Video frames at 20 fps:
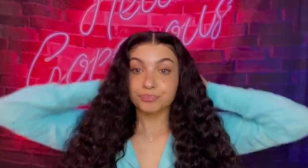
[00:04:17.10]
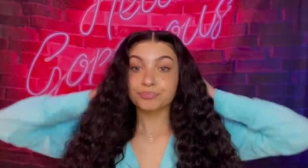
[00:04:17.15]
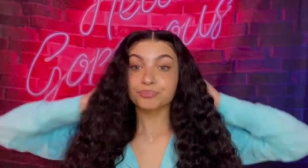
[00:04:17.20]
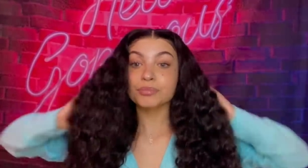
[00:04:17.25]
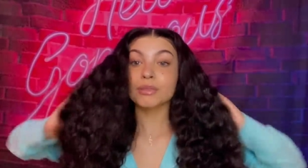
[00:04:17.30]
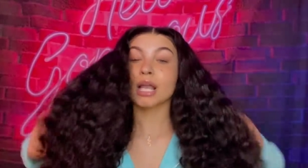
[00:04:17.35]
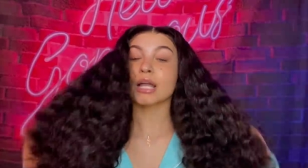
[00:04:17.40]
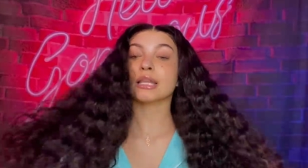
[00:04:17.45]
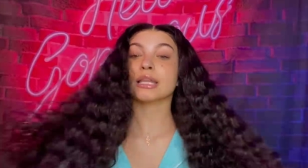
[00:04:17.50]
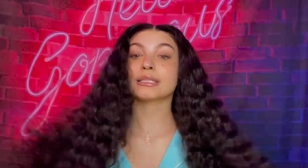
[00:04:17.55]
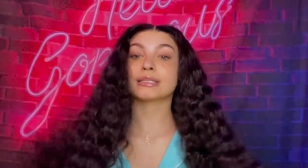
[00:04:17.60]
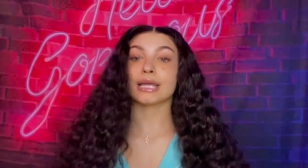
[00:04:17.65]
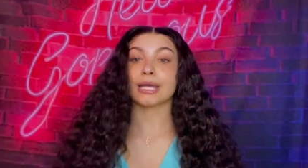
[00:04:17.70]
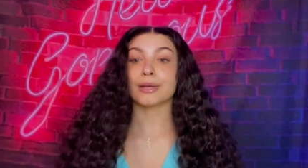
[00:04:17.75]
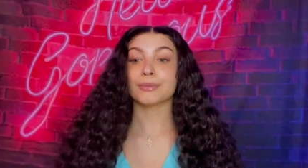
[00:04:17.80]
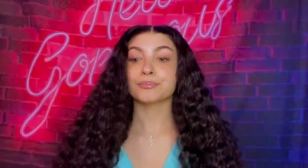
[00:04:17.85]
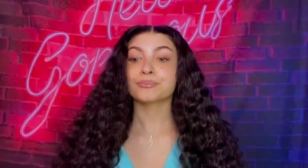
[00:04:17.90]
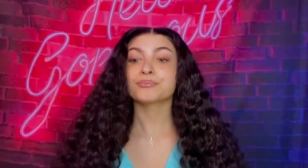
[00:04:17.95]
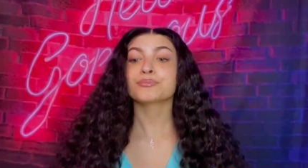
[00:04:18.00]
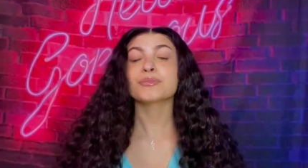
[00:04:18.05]
i like
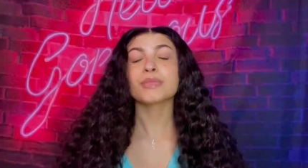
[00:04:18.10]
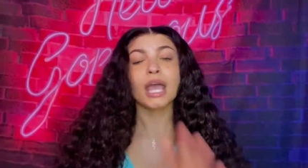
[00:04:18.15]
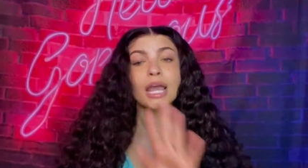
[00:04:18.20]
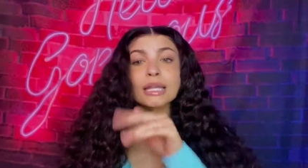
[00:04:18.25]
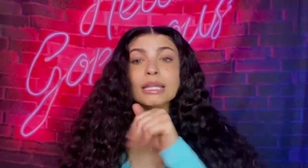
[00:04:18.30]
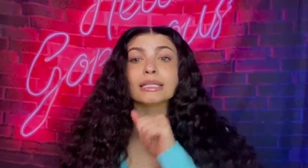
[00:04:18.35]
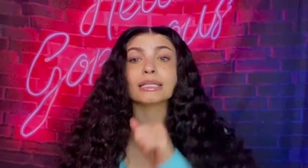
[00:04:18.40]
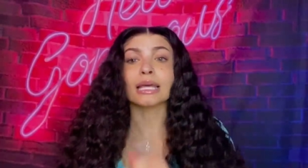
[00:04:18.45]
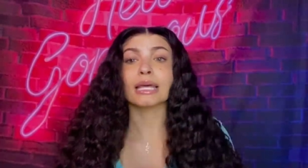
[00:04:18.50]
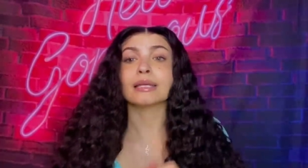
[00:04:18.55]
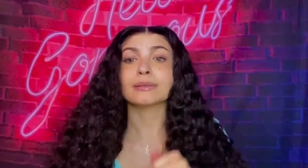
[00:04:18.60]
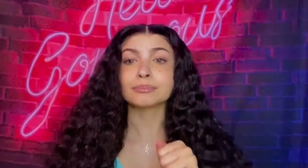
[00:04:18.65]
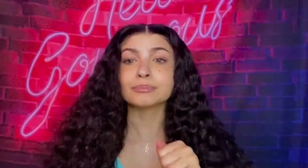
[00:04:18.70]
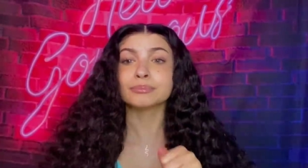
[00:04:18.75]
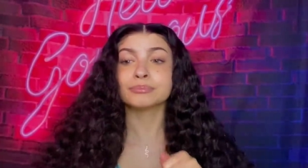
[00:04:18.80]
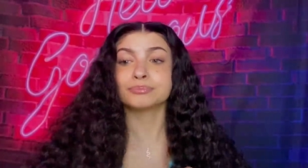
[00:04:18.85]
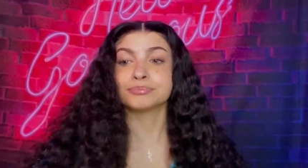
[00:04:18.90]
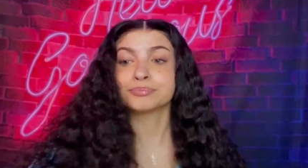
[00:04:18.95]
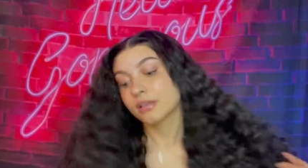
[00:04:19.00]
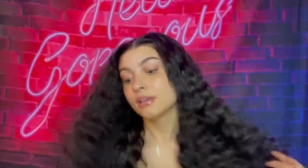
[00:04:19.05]
that i like that
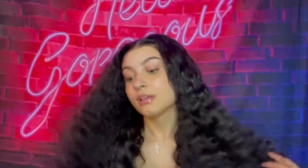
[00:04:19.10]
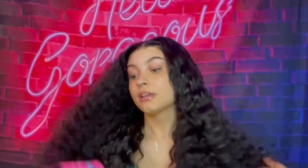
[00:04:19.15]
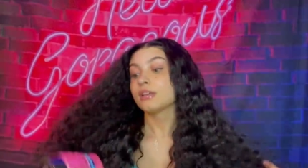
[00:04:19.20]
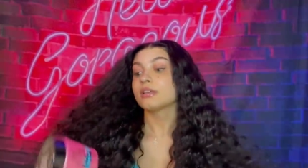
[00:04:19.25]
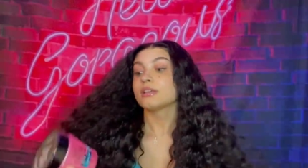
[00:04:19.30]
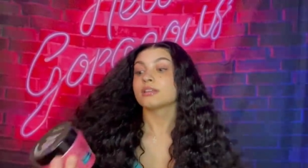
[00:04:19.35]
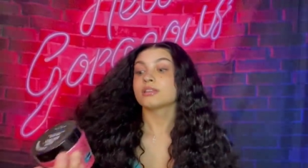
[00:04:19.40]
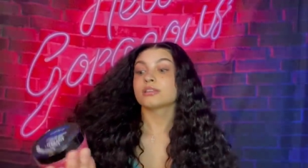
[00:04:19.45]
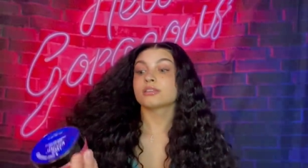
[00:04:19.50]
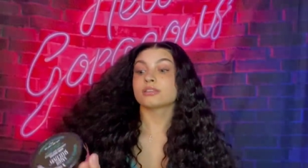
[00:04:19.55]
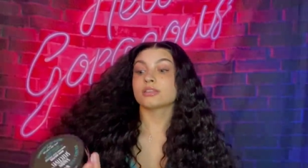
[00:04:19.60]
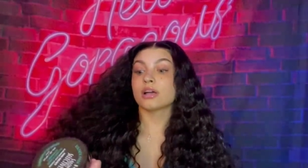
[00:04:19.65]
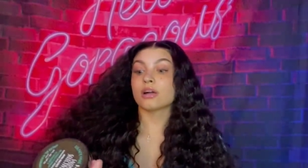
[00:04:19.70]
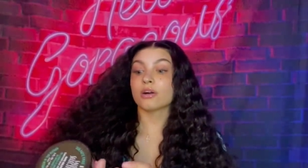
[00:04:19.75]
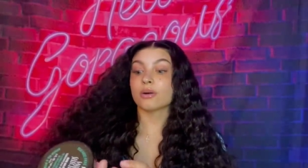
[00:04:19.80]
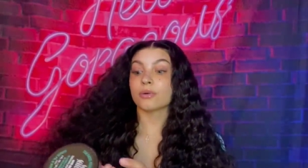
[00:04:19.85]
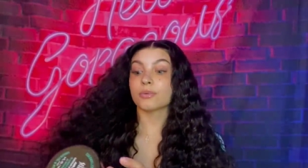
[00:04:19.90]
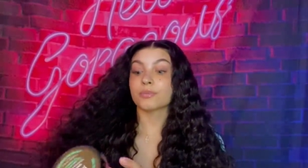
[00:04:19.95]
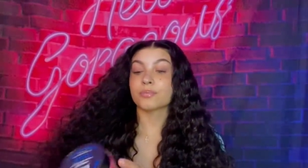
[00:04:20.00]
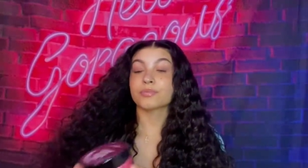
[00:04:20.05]

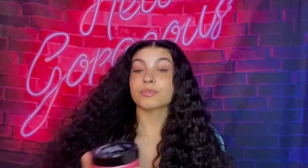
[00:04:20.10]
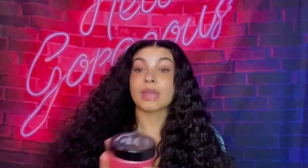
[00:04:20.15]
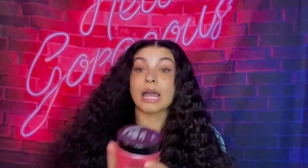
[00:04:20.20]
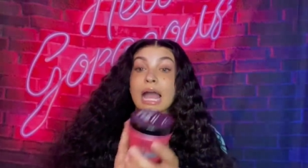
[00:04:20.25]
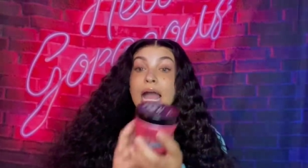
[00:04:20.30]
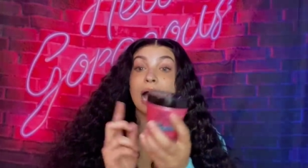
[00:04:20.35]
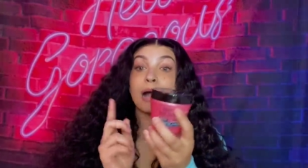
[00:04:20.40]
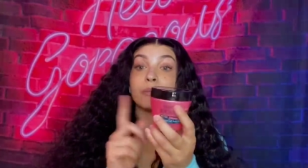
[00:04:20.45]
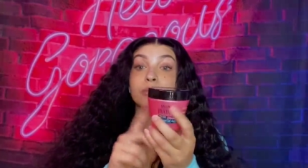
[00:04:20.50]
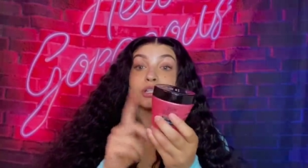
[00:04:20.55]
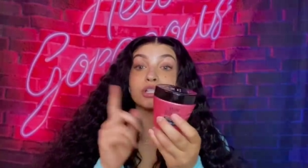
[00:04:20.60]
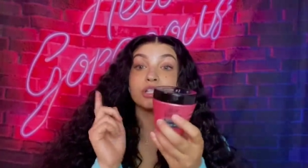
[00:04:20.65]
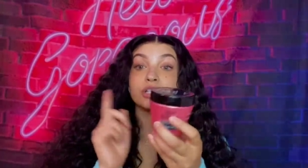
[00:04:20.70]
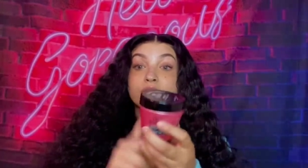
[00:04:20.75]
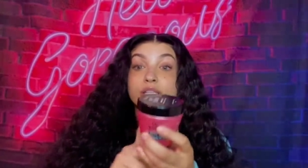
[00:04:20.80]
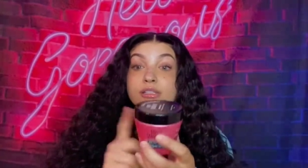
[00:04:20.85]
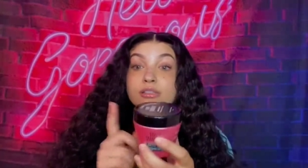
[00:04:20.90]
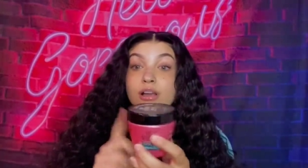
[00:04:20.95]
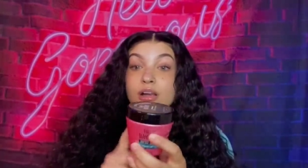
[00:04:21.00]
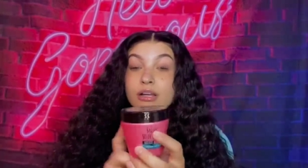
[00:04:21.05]
so i was
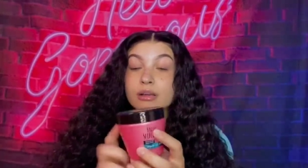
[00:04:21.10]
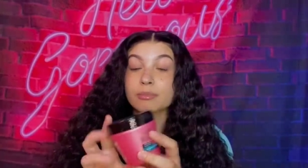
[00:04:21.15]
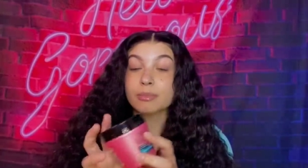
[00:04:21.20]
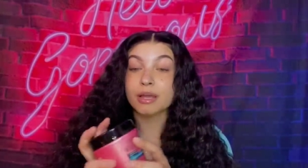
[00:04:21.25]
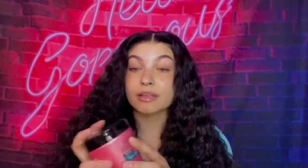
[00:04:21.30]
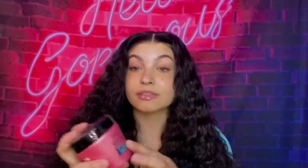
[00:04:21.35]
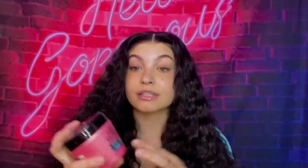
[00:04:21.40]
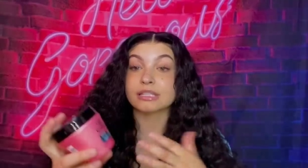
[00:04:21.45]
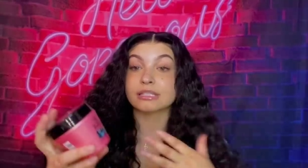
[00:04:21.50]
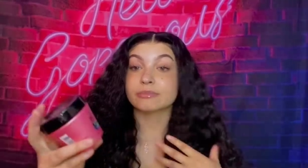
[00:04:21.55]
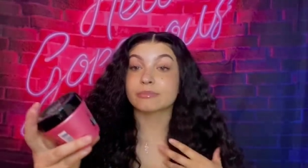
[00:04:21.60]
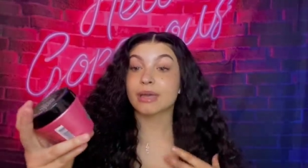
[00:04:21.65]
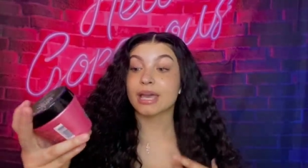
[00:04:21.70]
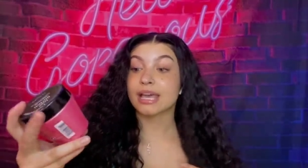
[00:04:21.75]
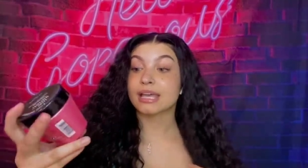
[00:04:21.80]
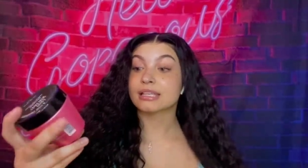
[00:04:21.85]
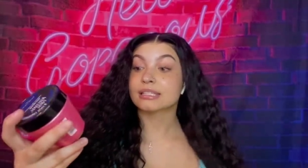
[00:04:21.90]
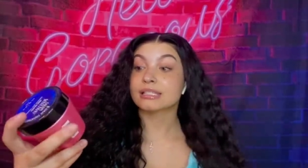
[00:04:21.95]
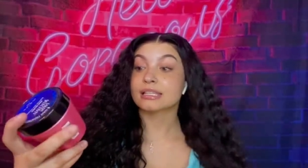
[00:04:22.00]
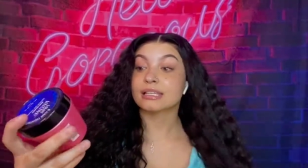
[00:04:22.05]
just talking about this
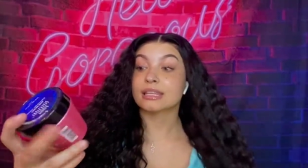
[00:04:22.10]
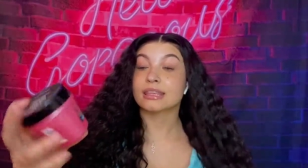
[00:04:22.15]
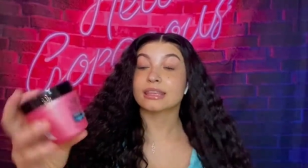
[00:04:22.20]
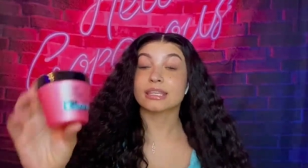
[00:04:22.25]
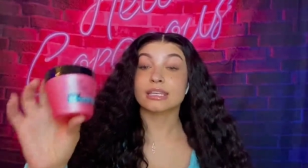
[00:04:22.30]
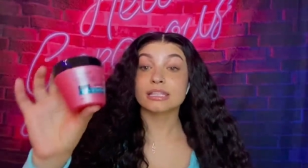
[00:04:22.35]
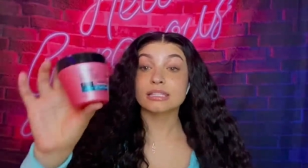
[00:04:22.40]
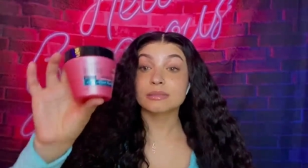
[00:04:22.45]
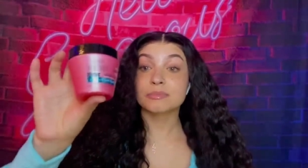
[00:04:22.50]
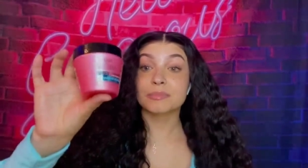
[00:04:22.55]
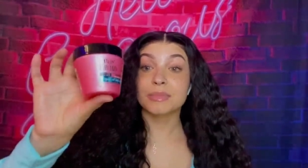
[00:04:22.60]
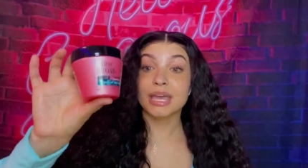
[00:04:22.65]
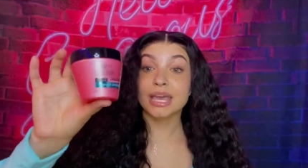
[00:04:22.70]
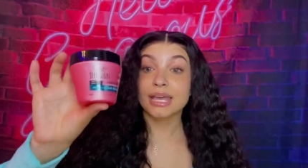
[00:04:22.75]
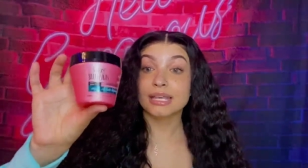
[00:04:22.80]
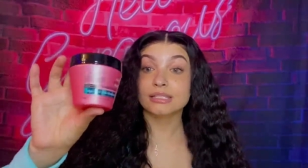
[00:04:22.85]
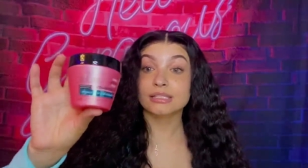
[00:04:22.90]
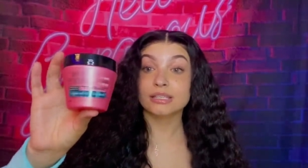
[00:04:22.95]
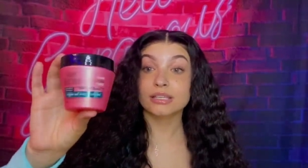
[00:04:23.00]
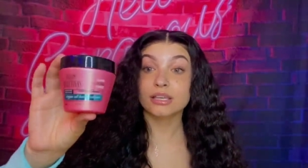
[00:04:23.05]
mask this
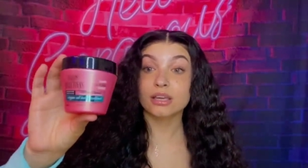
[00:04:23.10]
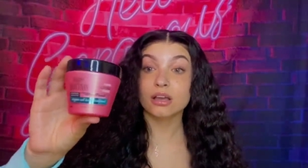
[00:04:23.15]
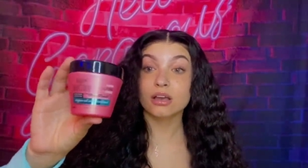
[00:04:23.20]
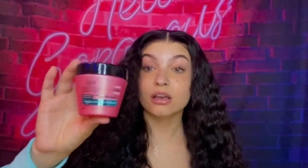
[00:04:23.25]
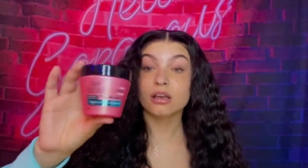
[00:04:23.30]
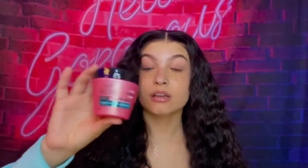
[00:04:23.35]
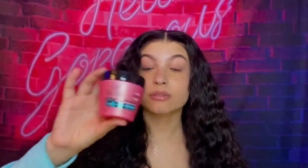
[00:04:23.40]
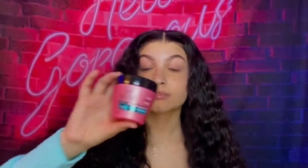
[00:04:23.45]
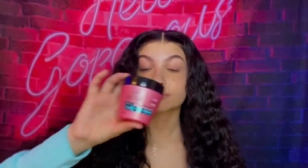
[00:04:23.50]
mask y'all